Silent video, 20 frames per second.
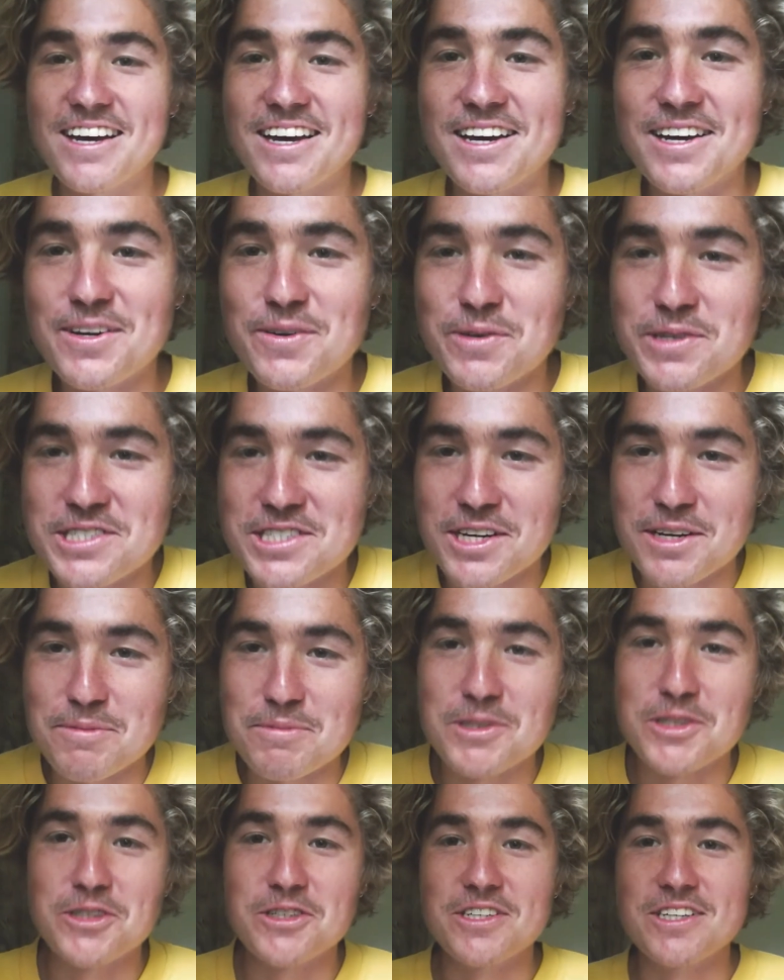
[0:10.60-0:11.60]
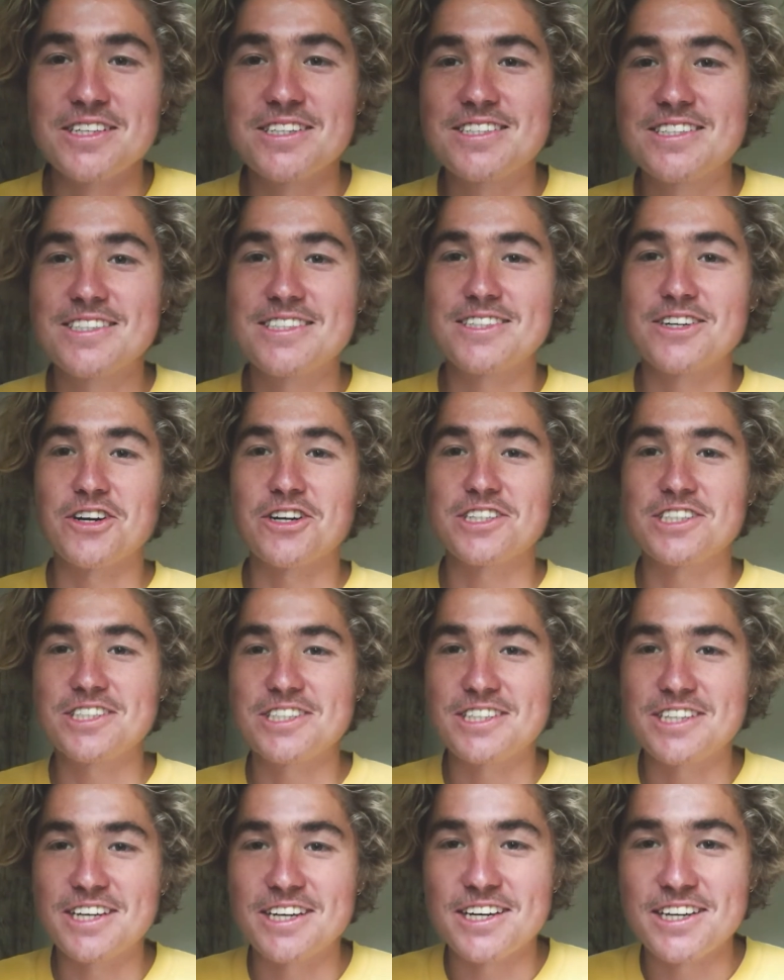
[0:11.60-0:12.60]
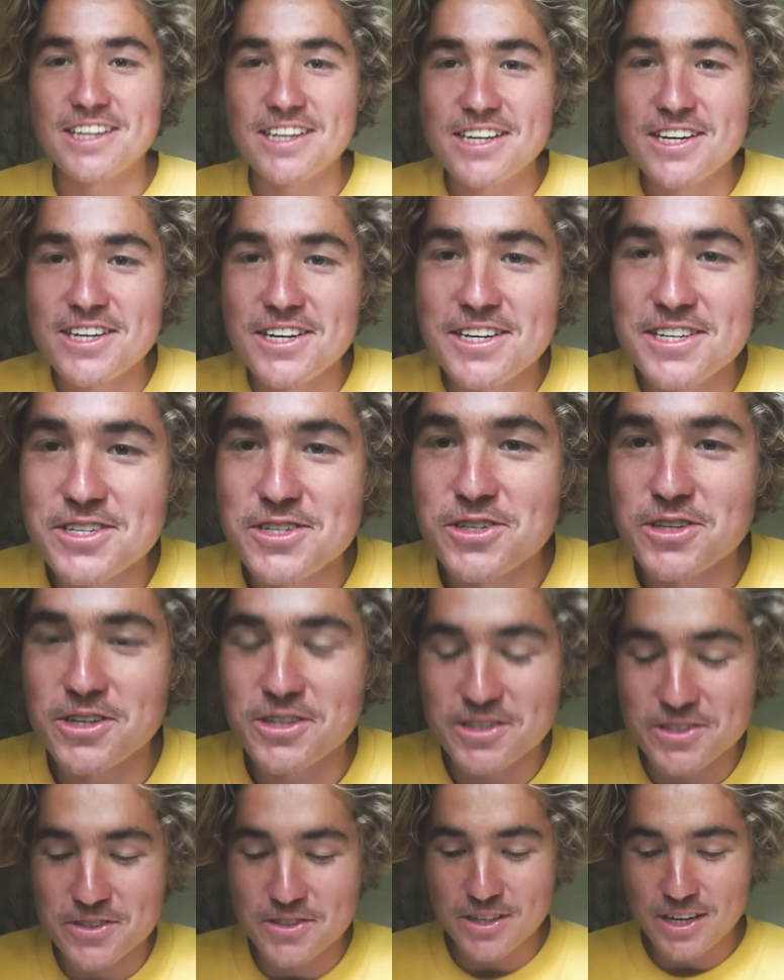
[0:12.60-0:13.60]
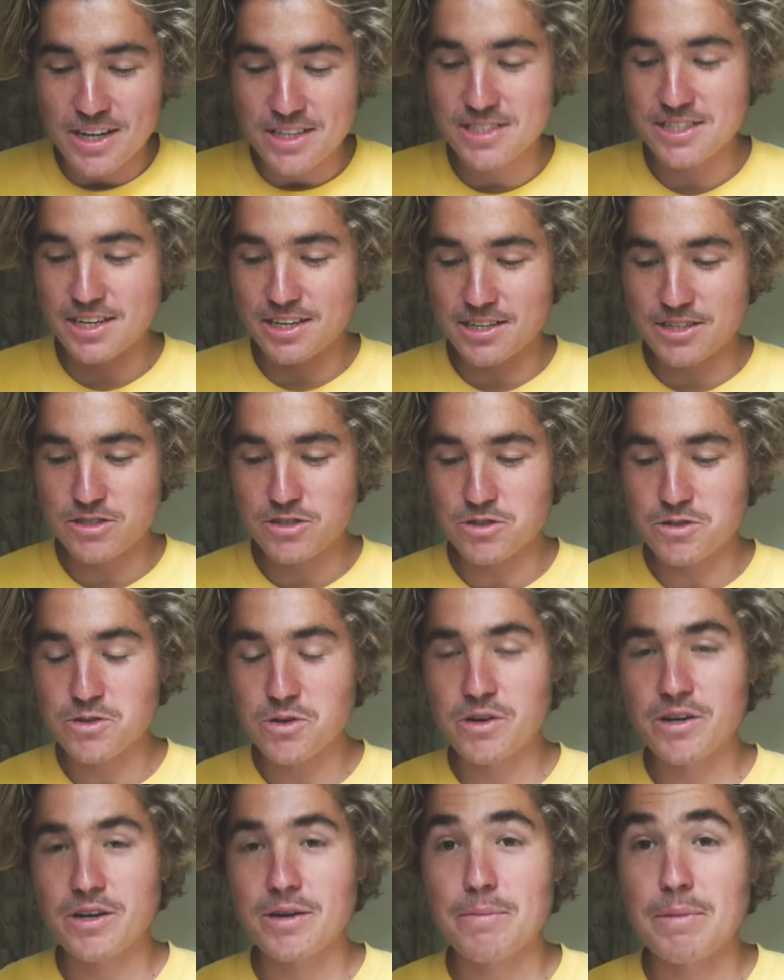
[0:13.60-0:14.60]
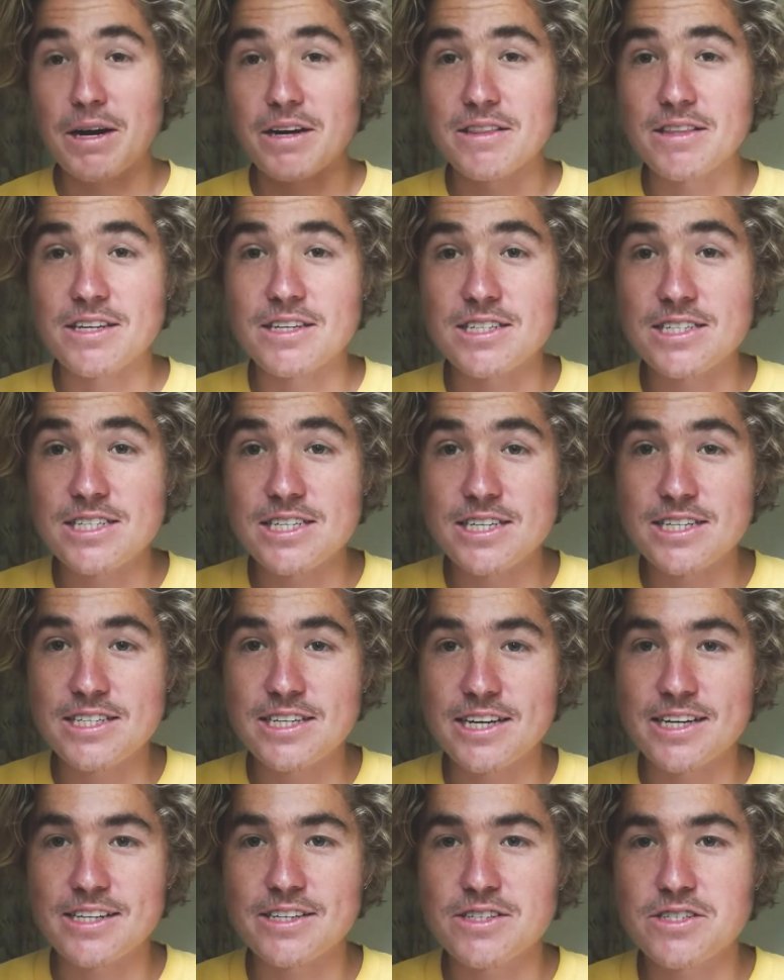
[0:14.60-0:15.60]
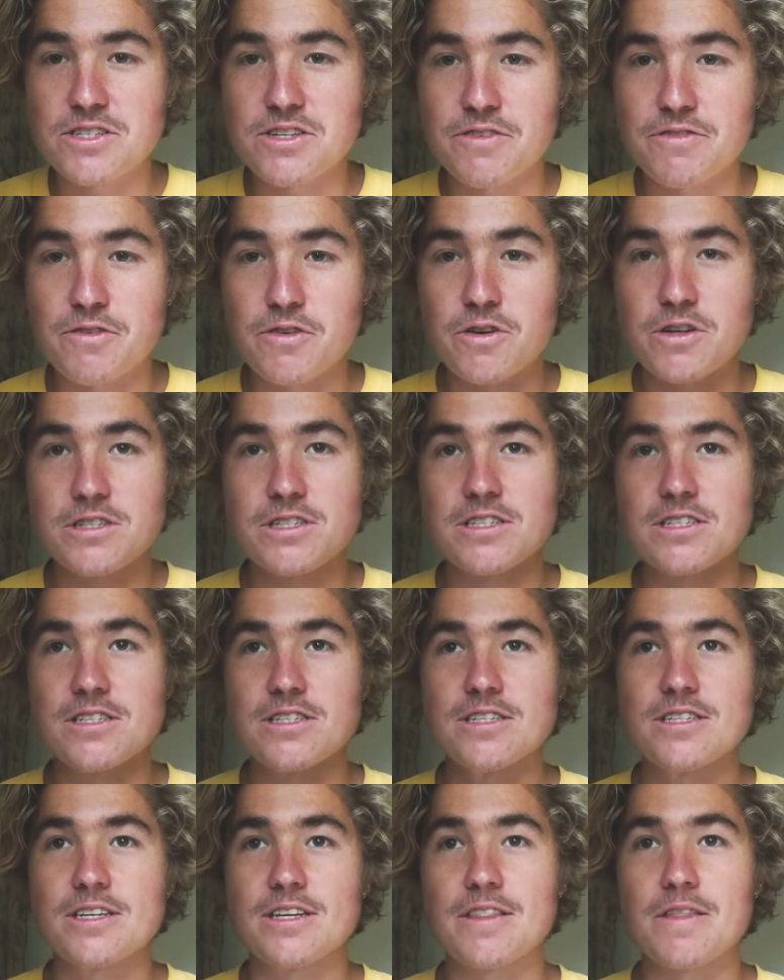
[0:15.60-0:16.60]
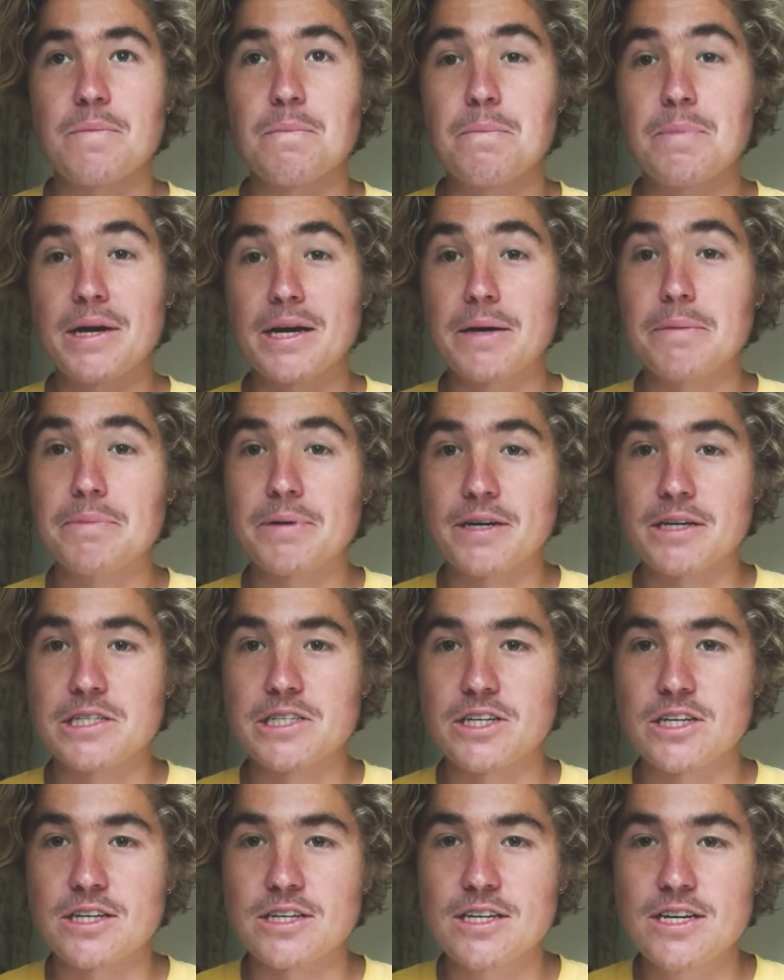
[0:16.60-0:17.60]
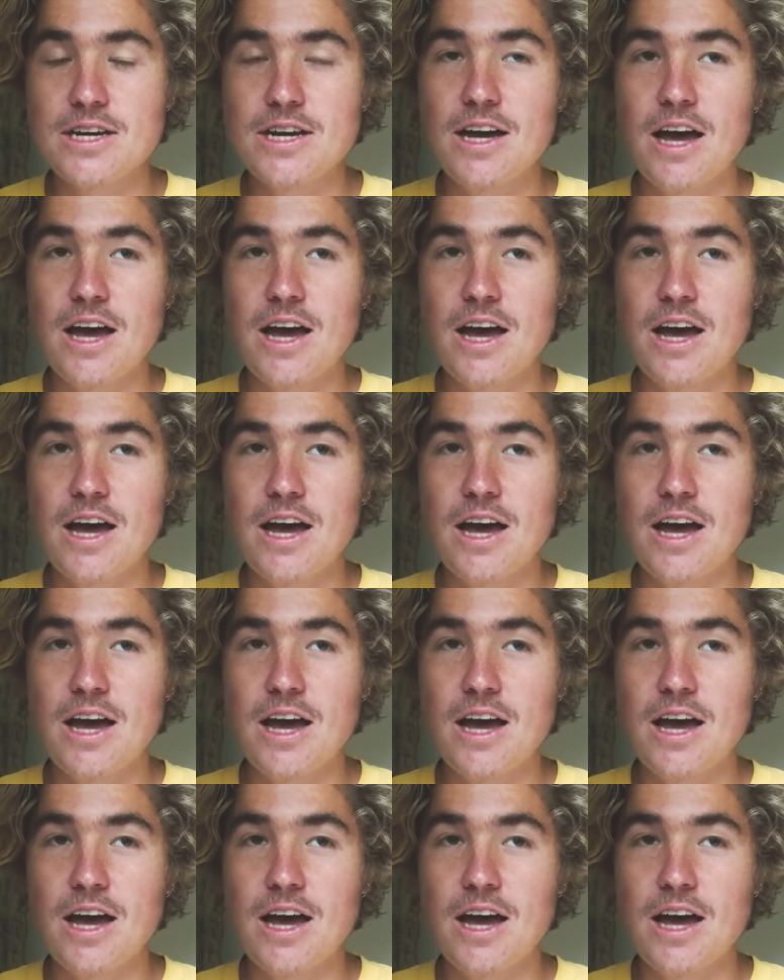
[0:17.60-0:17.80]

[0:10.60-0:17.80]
Hey, what's up, dude? It's Joshy J. So let's get into talking about the details versus the bigger picture.